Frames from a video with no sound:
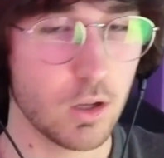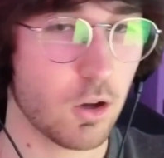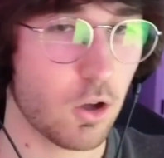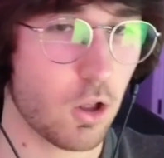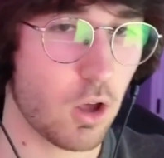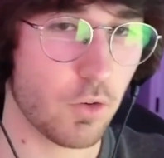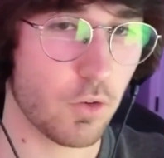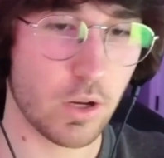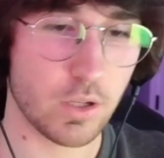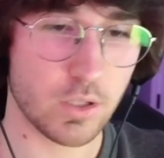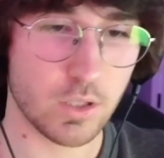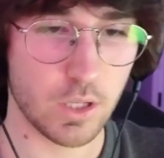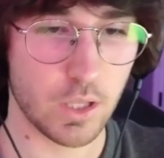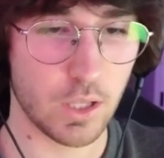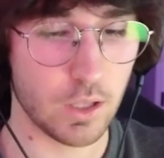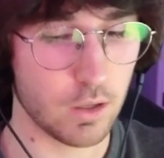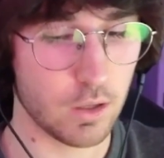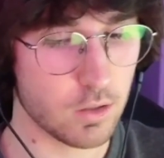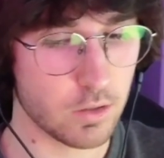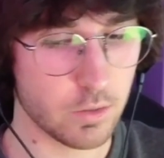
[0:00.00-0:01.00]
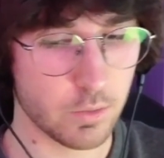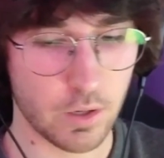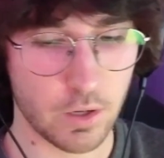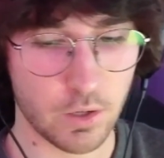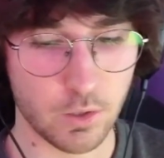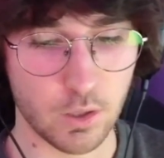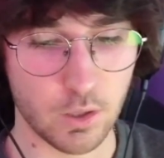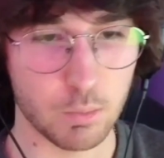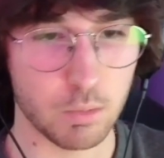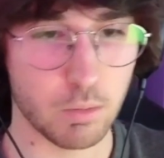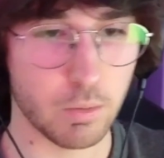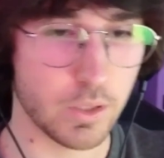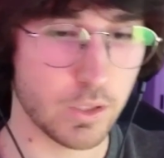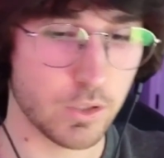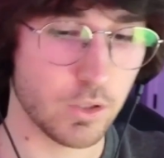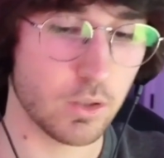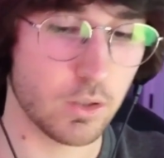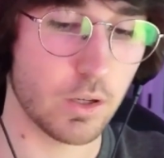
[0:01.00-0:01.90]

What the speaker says: all of our SDKs around, implementing